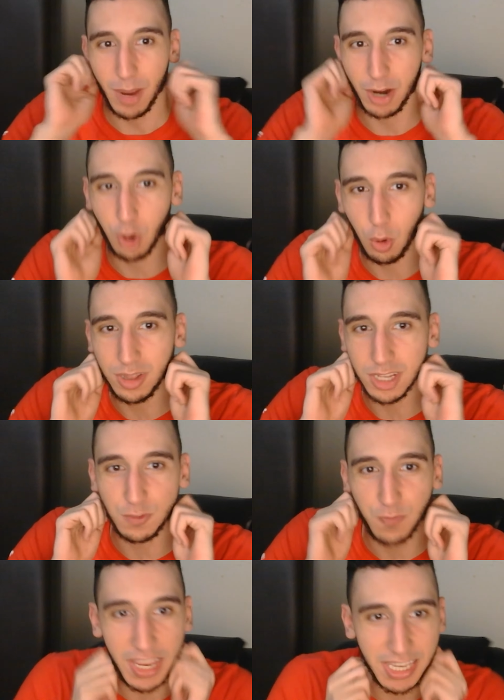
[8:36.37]
growing this
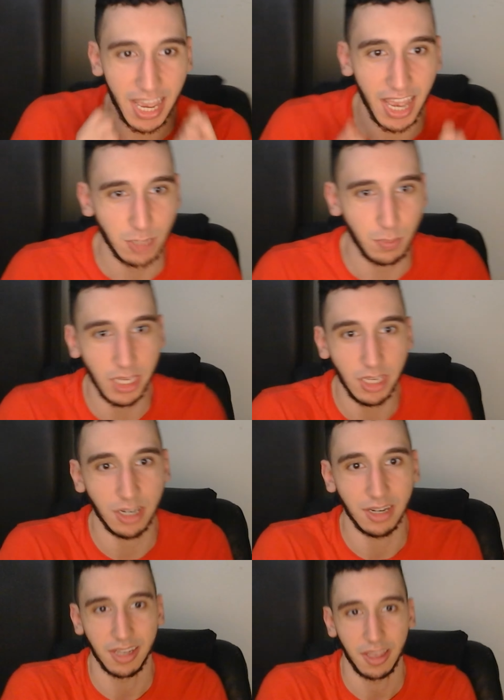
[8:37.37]
fake ass beard.
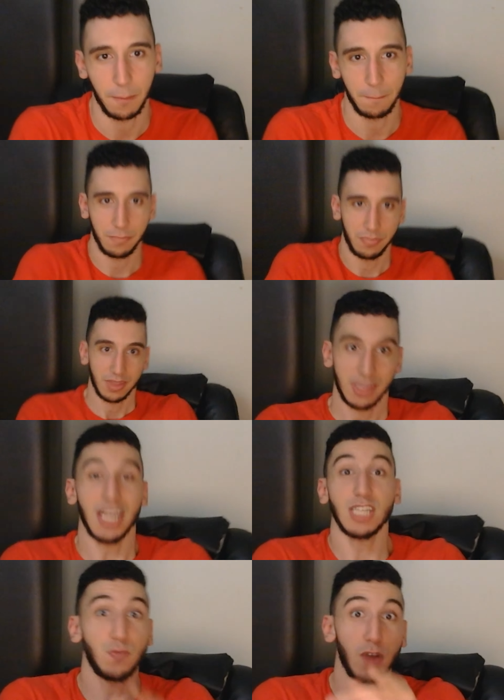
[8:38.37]

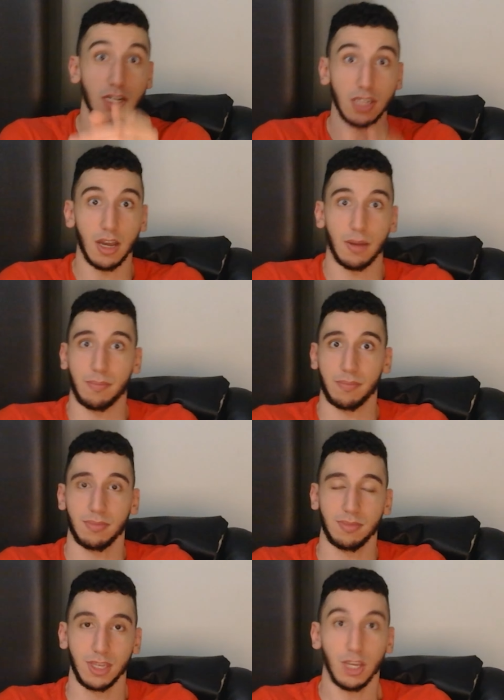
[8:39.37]
That's fucked up.
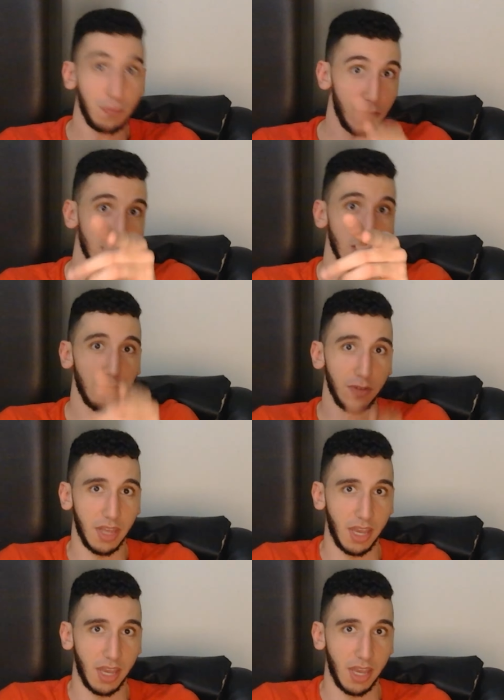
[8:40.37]
You're fucked up for that.